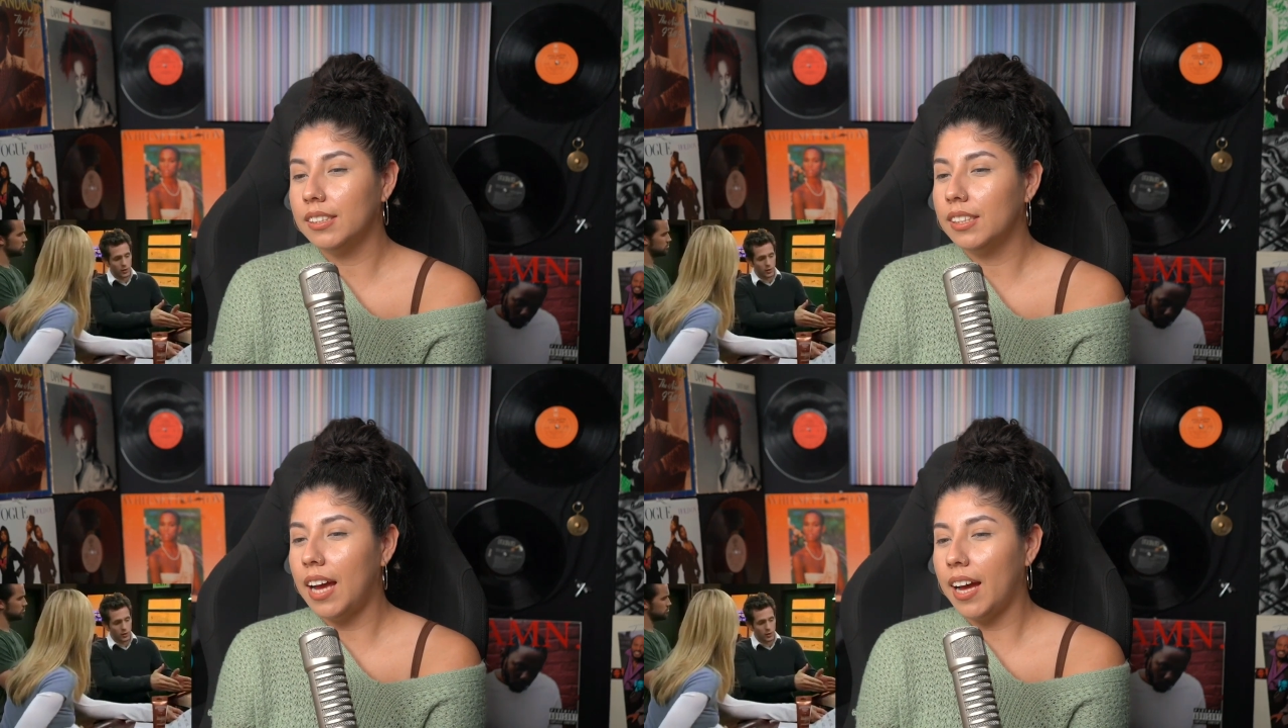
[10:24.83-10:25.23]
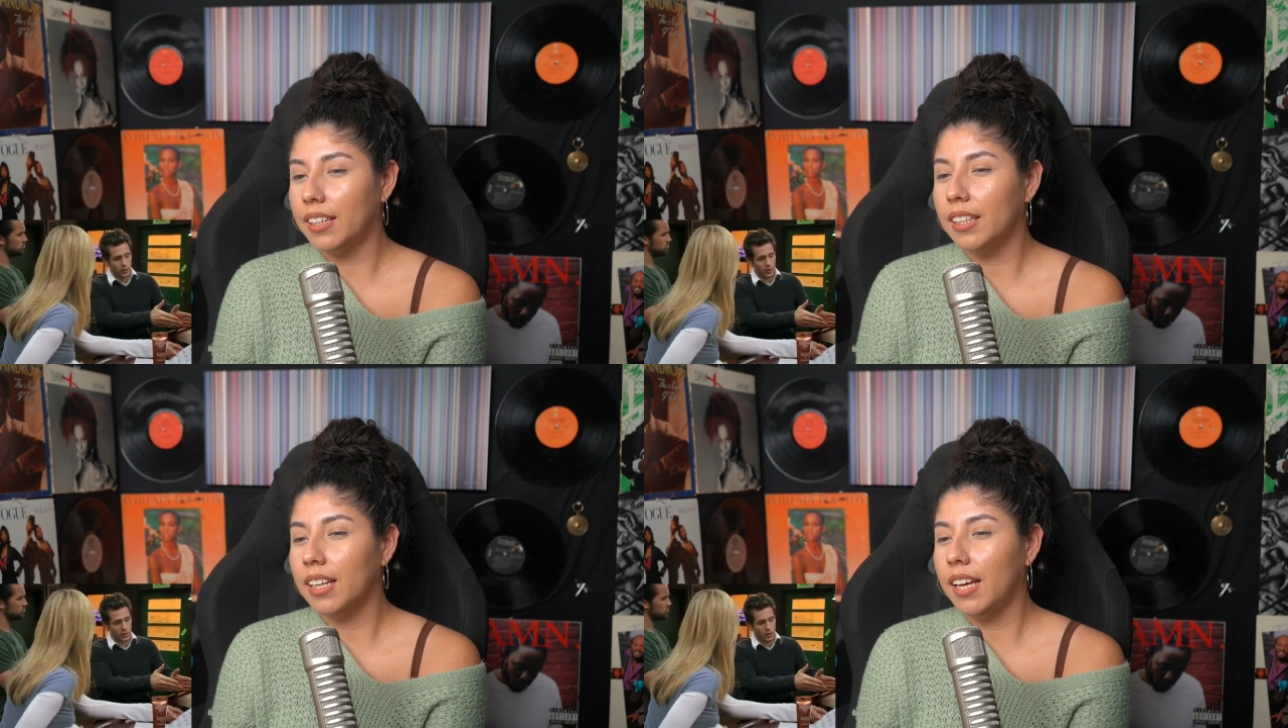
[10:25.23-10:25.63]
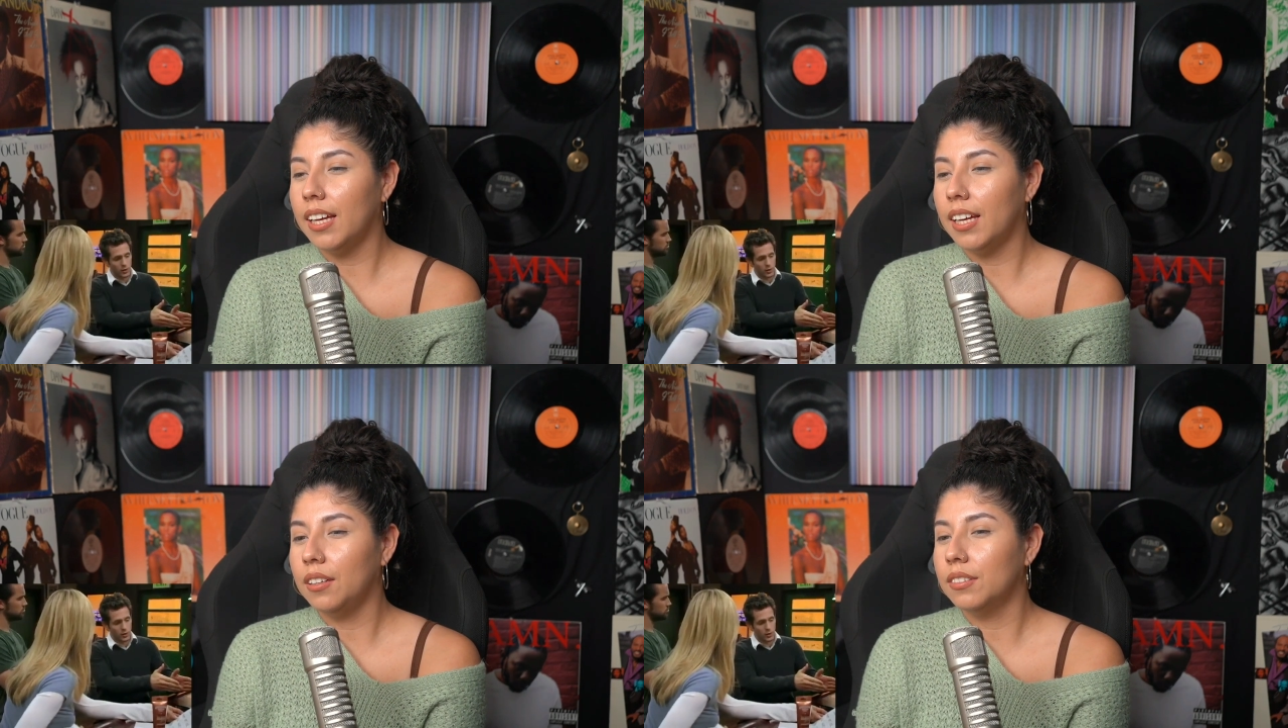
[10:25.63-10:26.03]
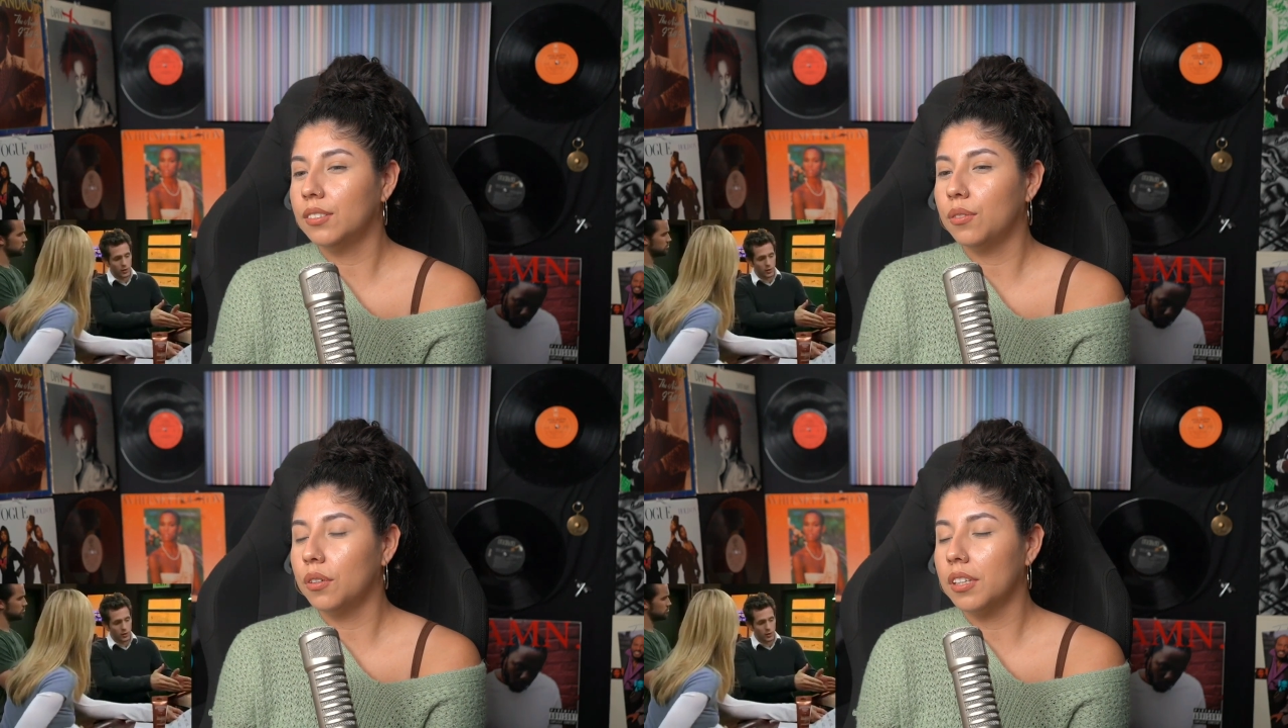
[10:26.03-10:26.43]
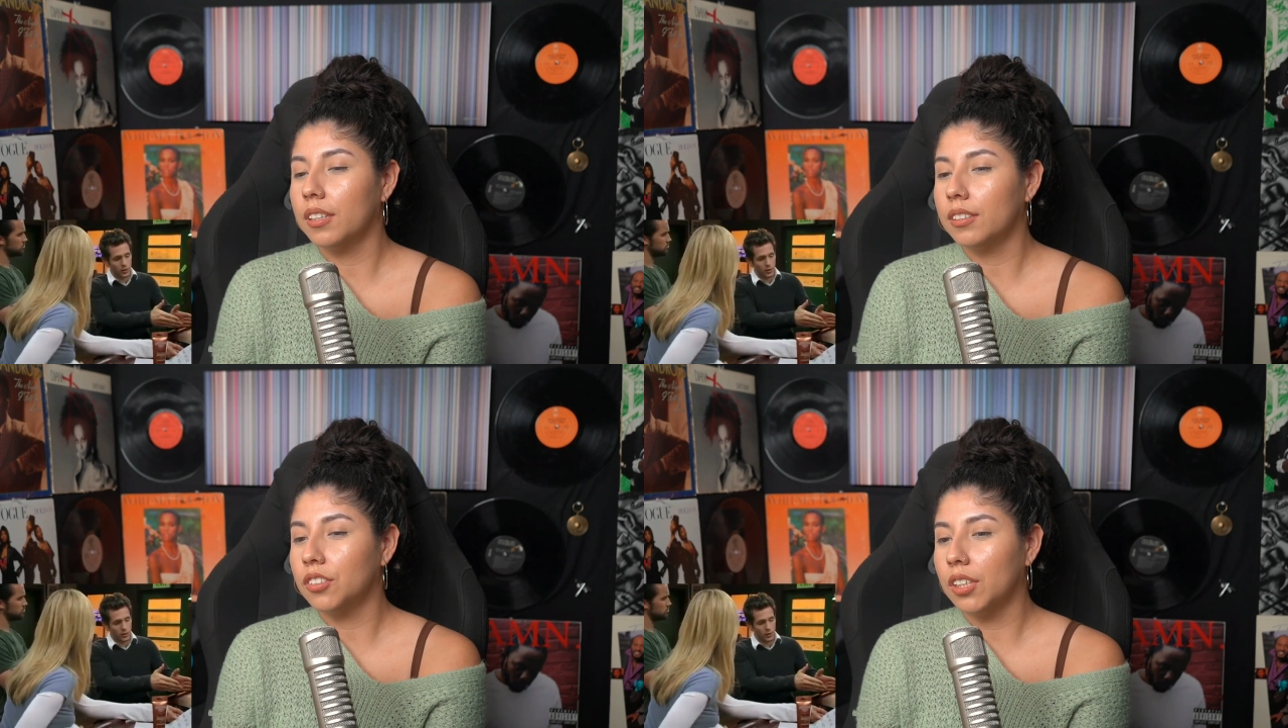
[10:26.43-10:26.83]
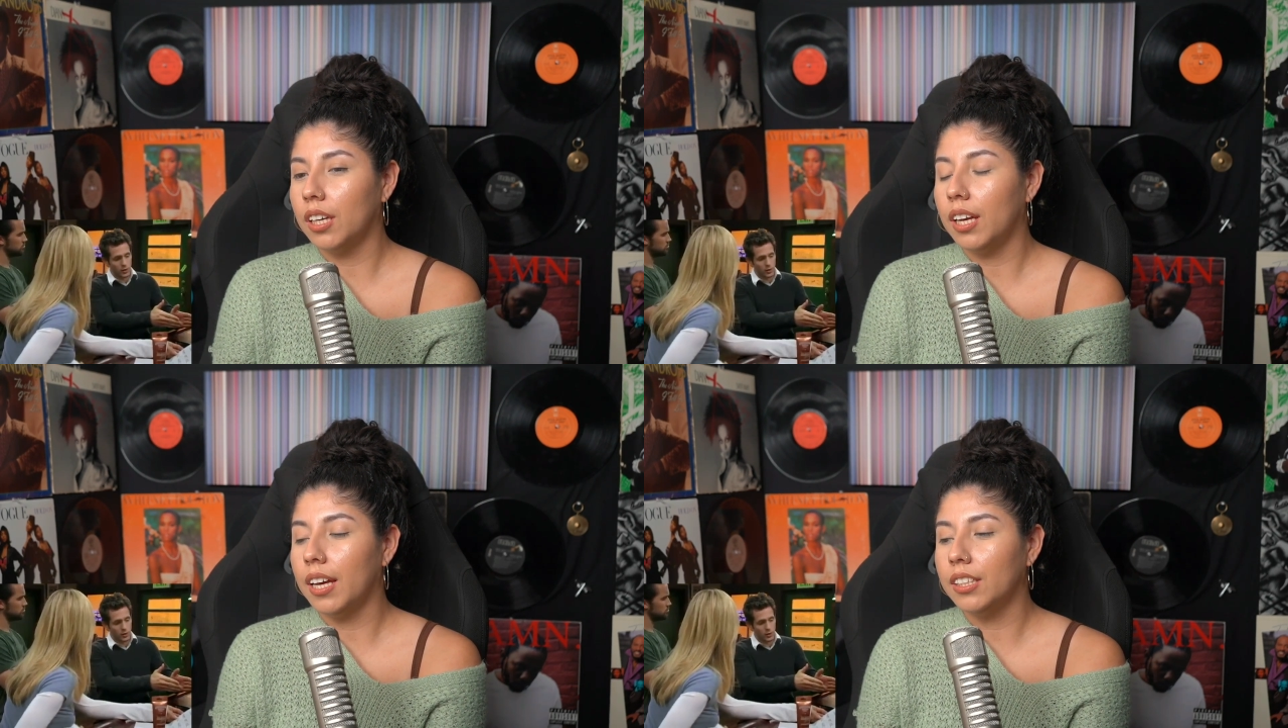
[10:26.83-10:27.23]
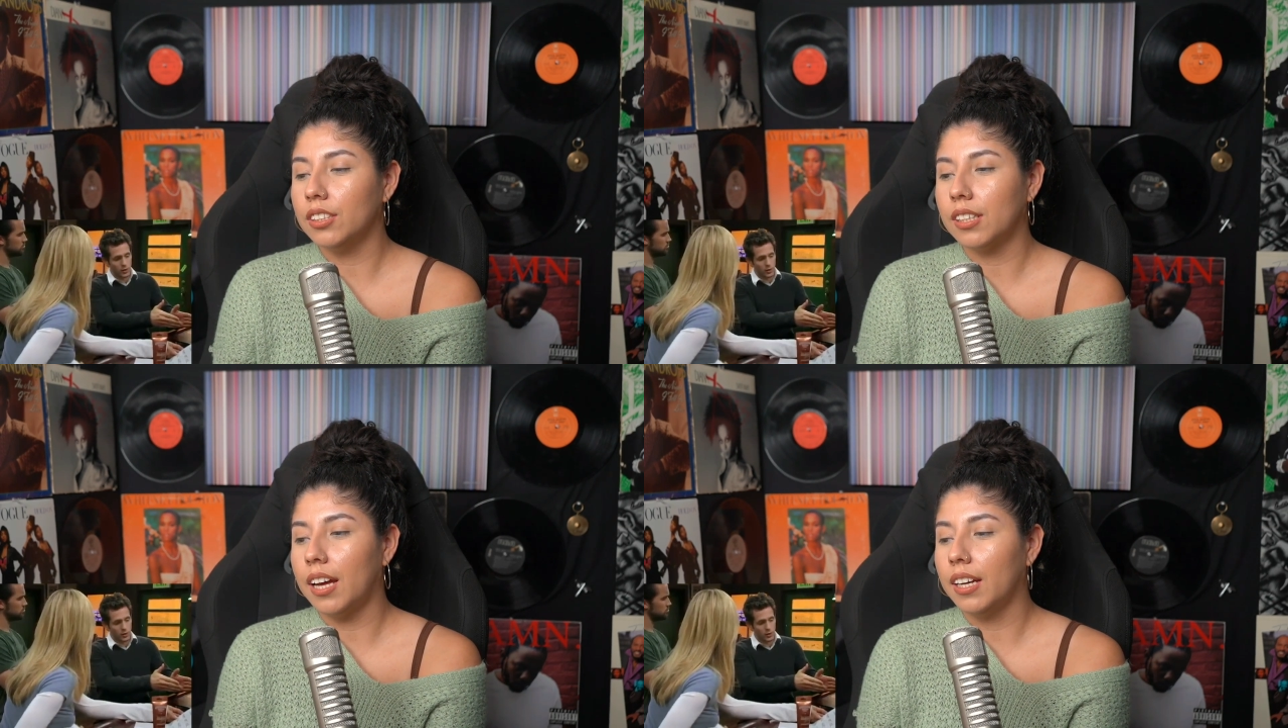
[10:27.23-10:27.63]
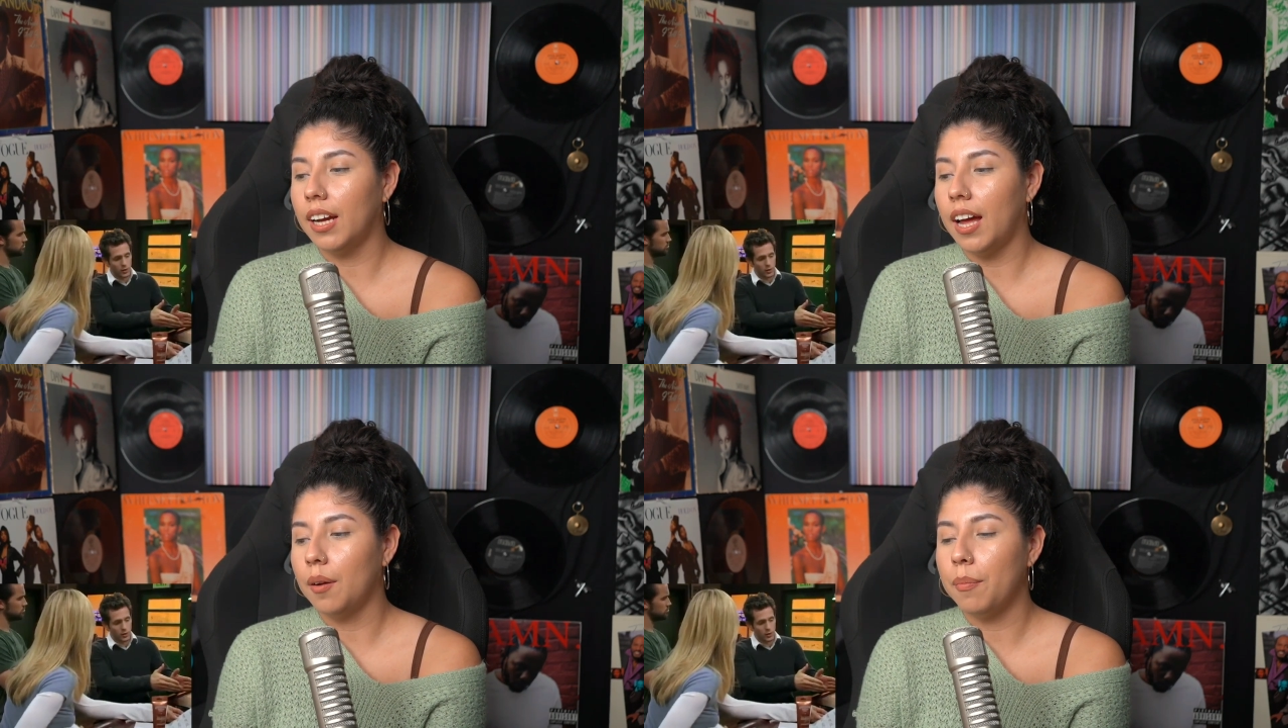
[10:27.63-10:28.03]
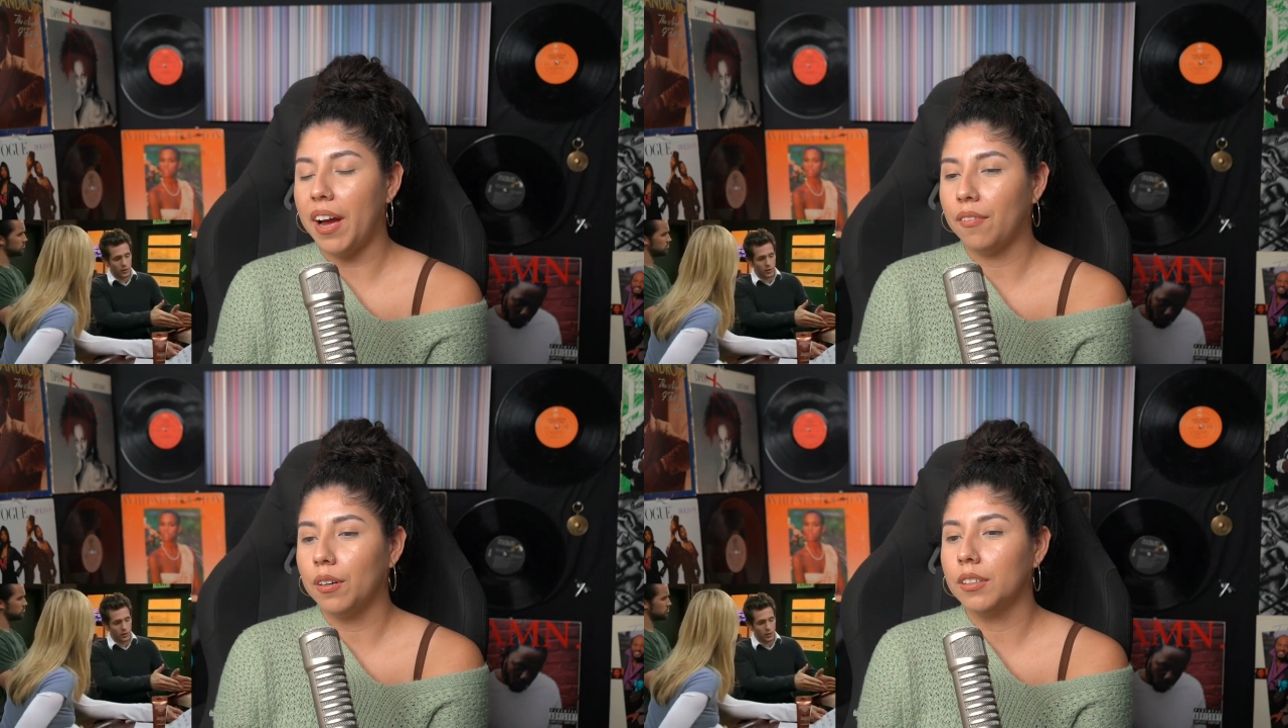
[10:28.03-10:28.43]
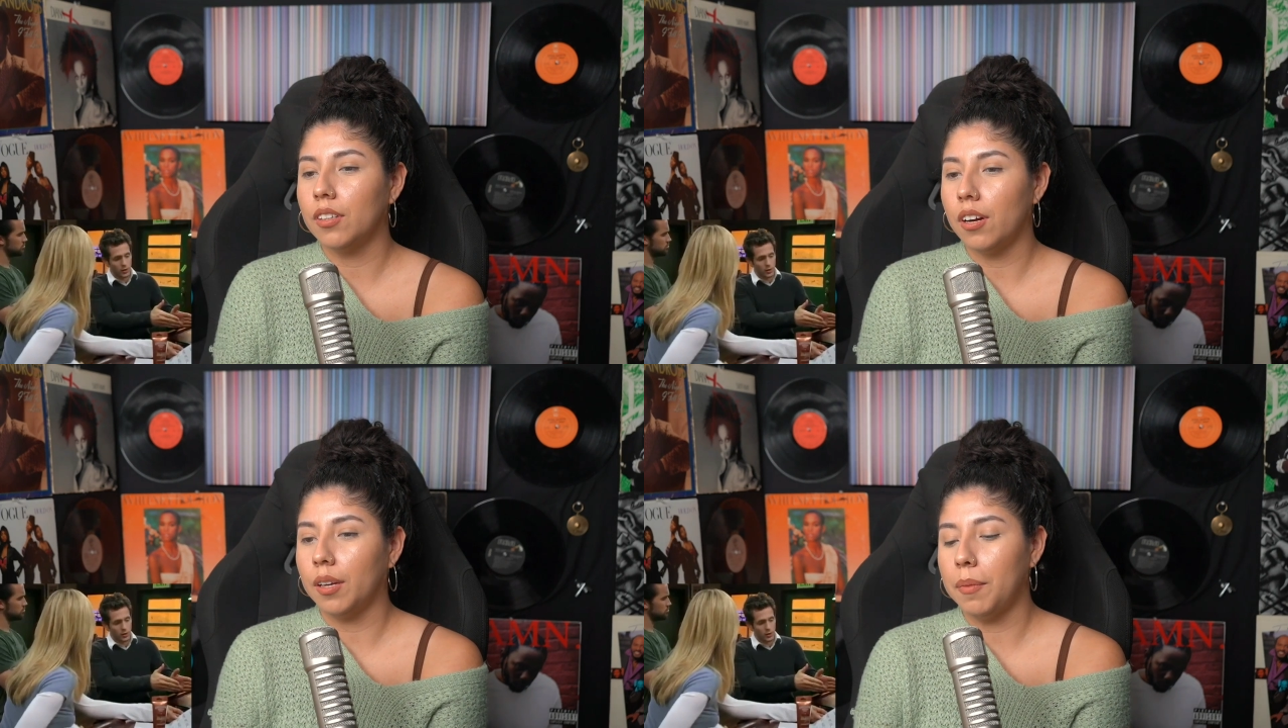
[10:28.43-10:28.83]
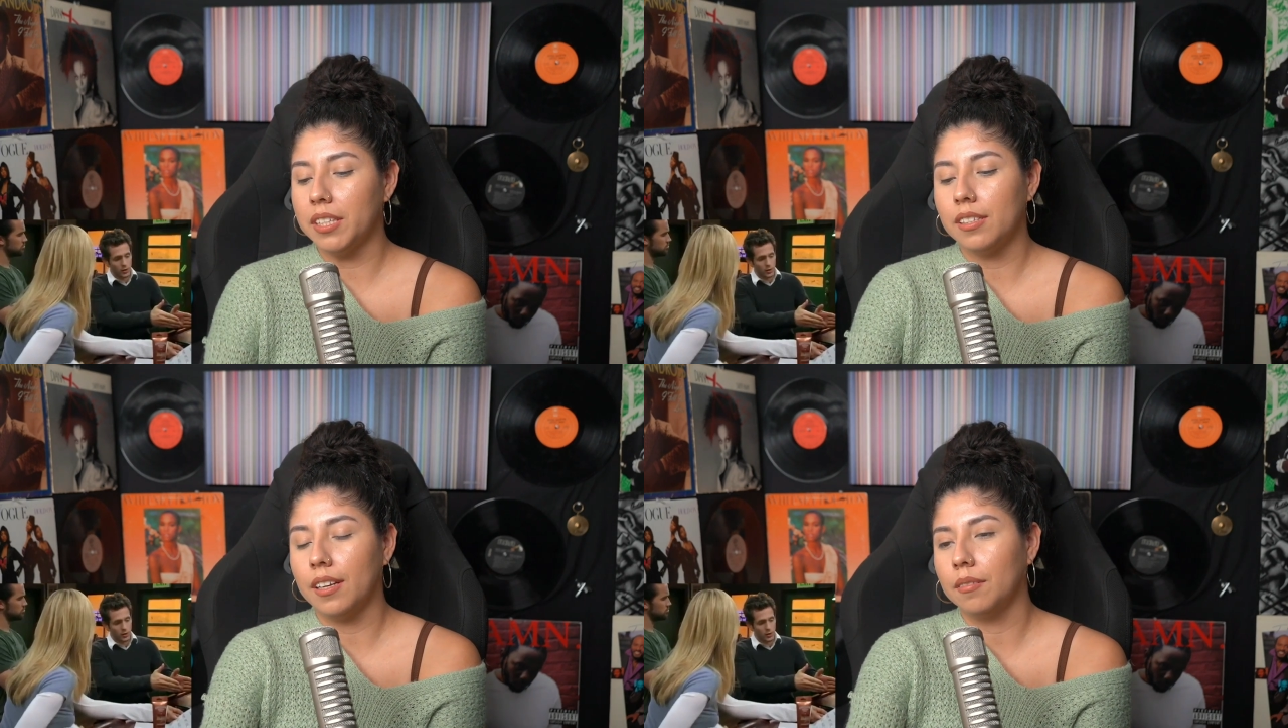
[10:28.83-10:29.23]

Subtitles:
acted like he was for the tree and just kind of got him back for talking mess to him.